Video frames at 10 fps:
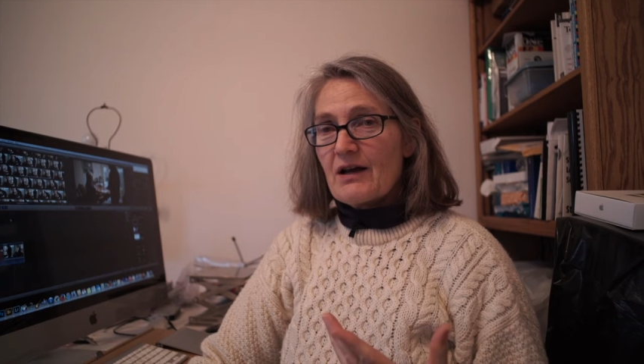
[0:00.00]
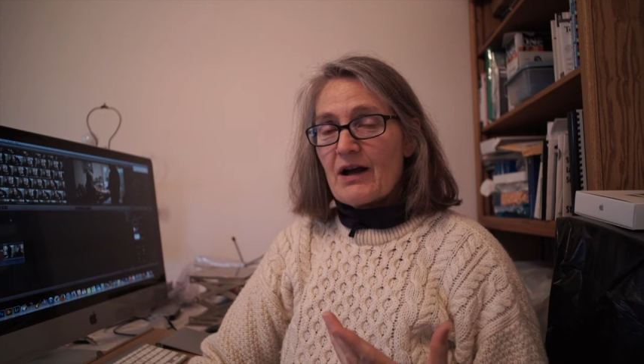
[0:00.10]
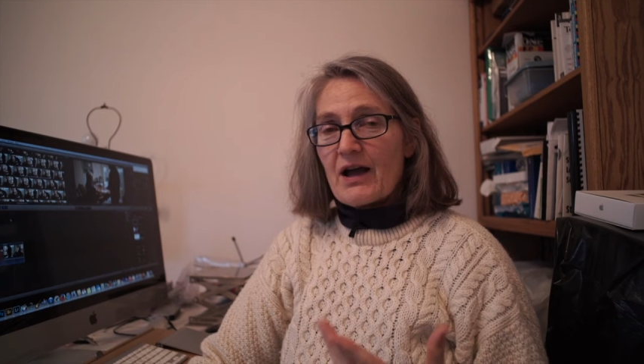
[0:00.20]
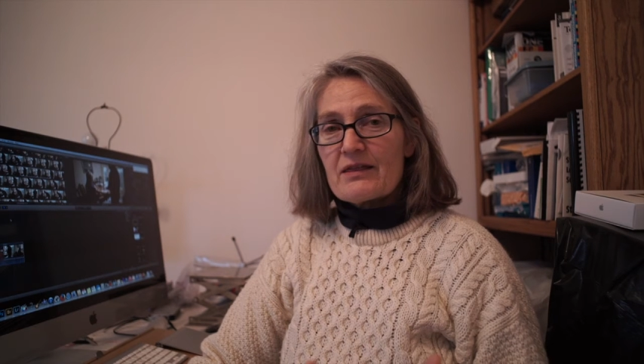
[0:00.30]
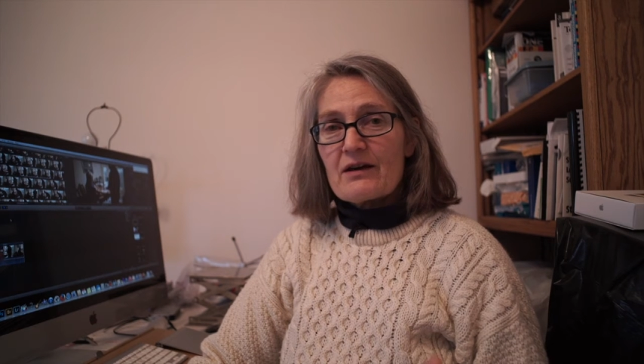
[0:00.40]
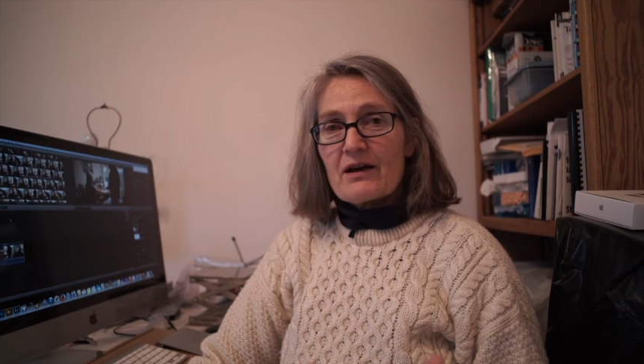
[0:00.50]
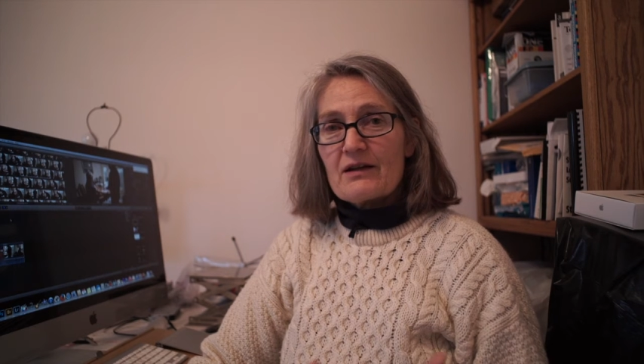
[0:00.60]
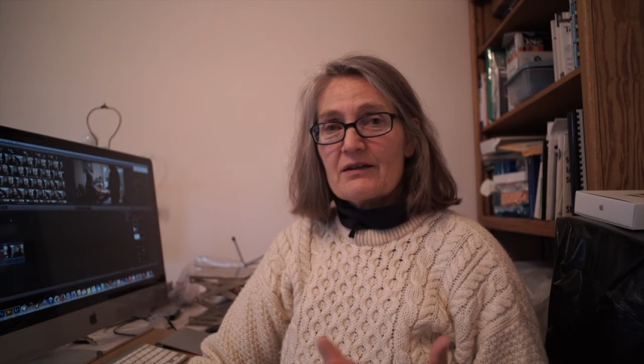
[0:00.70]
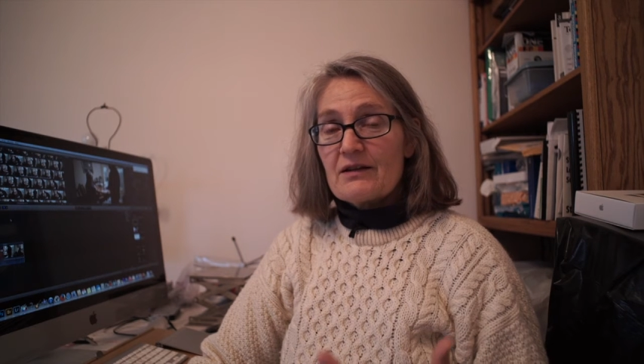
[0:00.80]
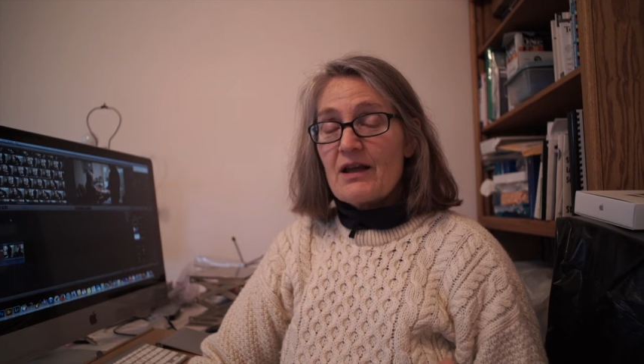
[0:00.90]
I
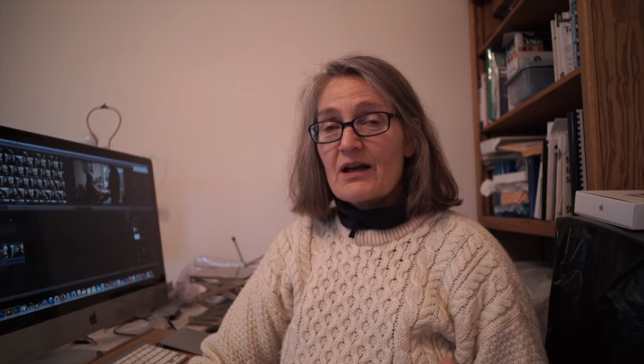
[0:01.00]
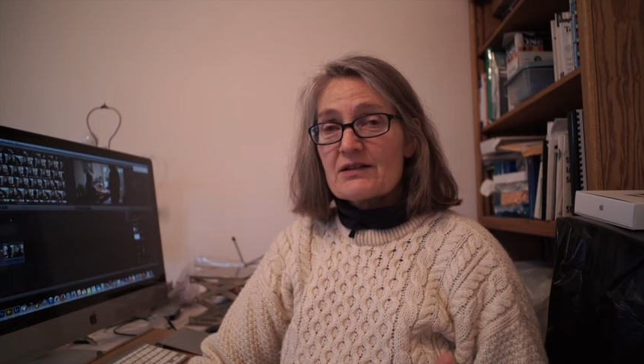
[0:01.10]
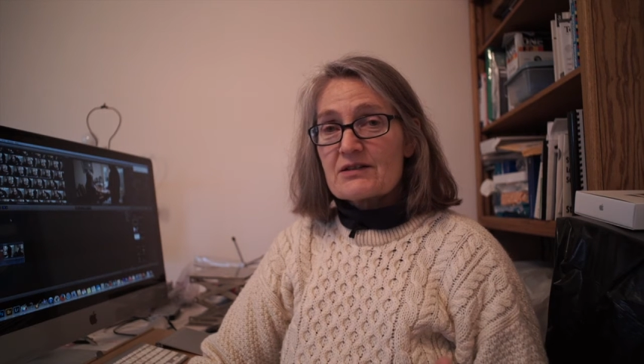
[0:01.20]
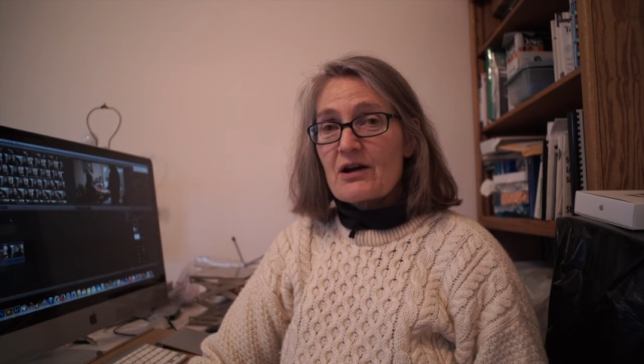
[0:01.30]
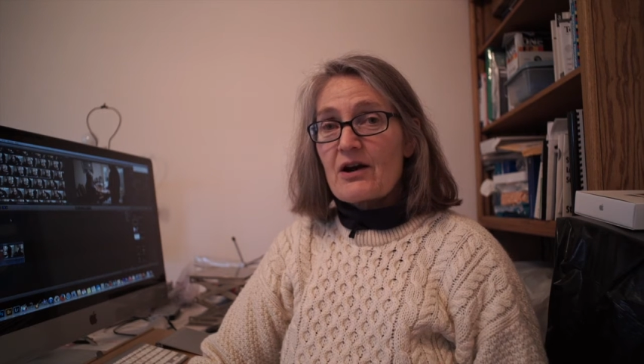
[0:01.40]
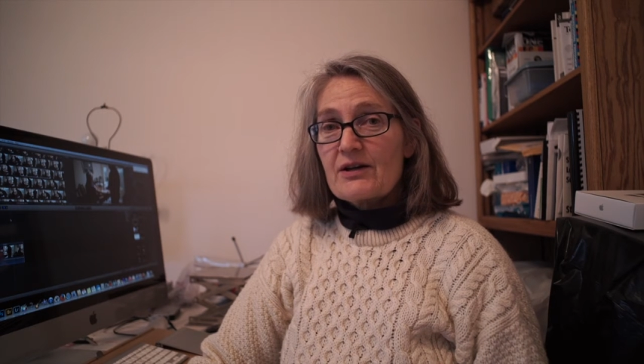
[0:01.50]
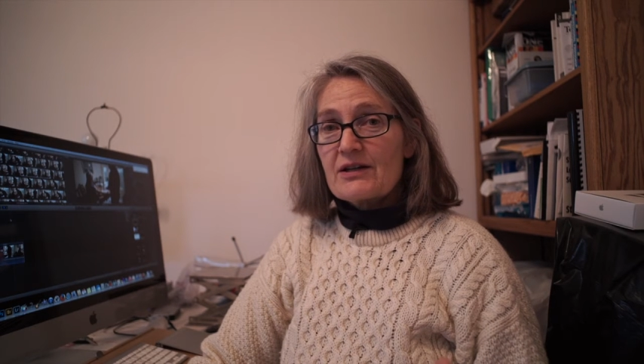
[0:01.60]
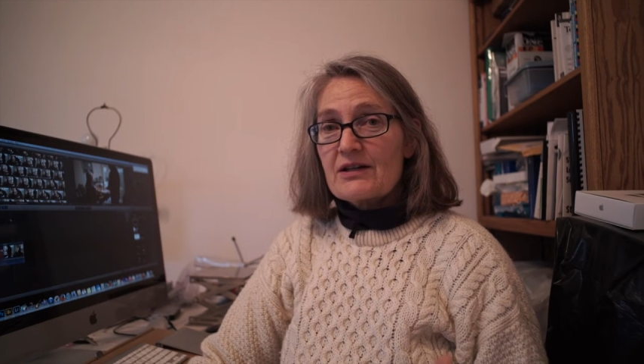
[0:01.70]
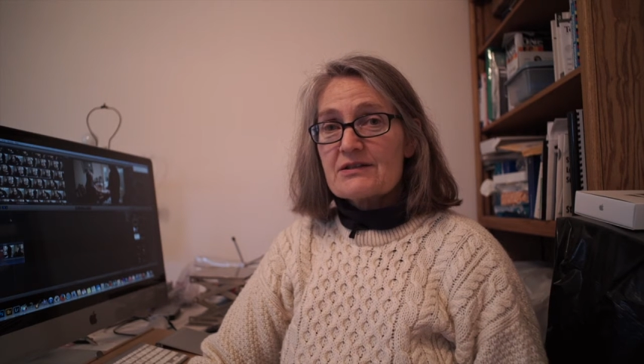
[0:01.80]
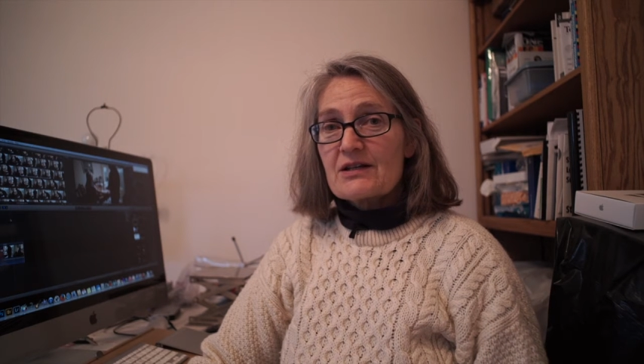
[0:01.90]
thought, yeah,
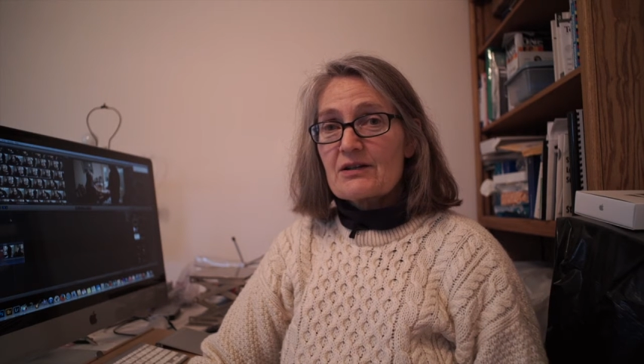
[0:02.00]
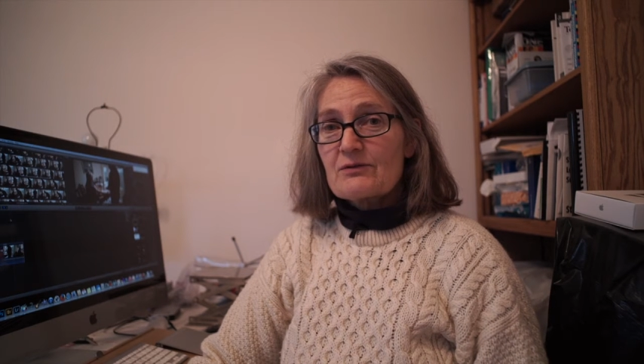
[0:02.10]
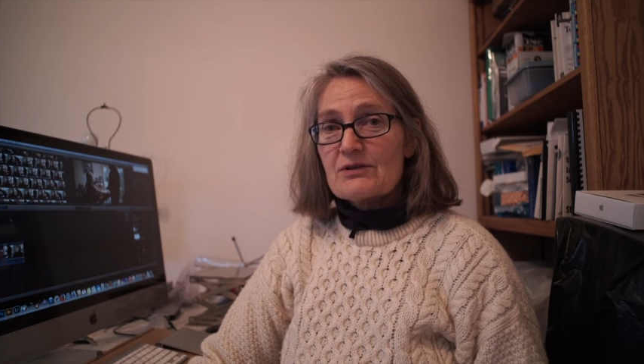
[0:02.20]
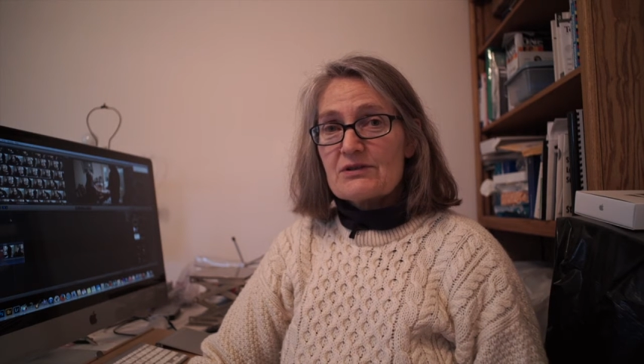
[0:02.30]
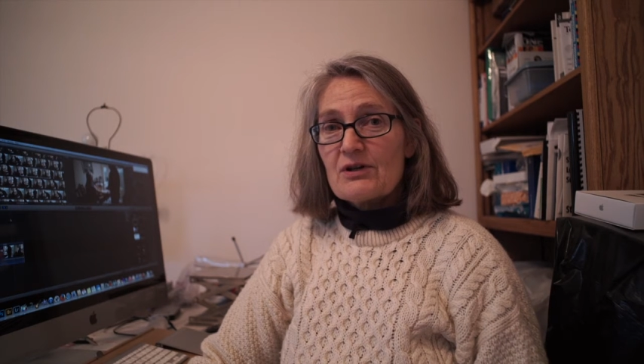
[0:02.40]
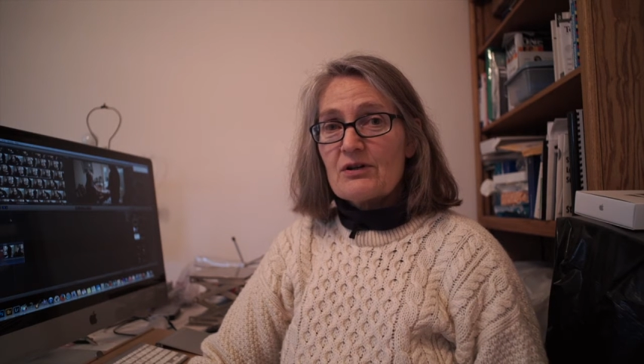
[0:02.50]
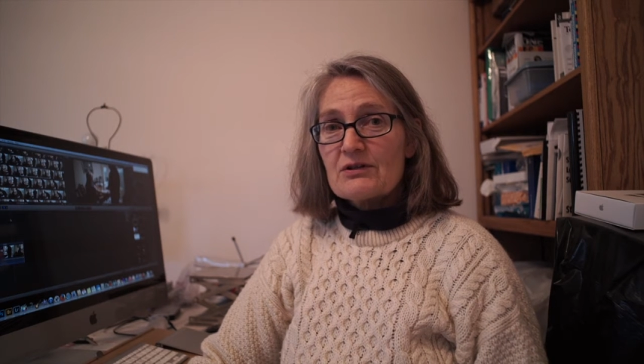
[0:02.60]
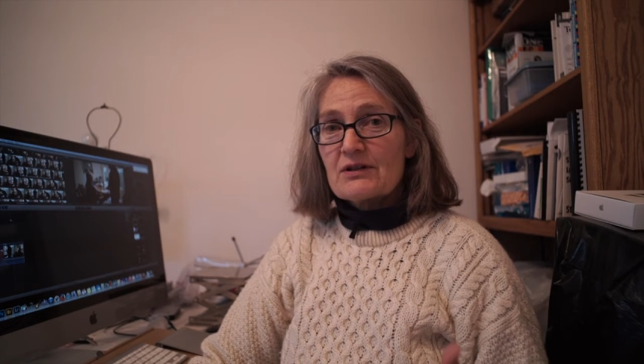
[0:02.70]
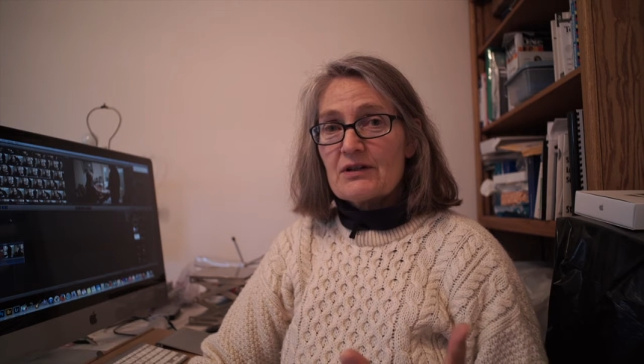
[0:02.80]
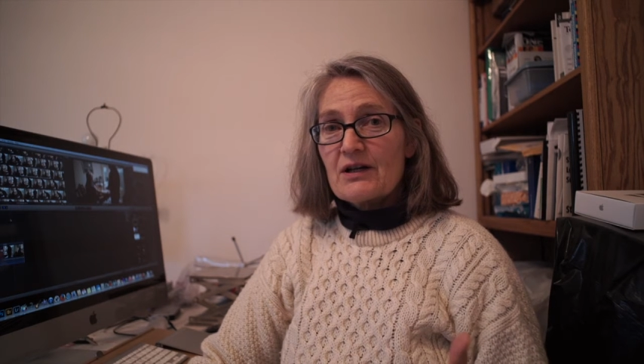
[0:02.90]
scarring is going to result.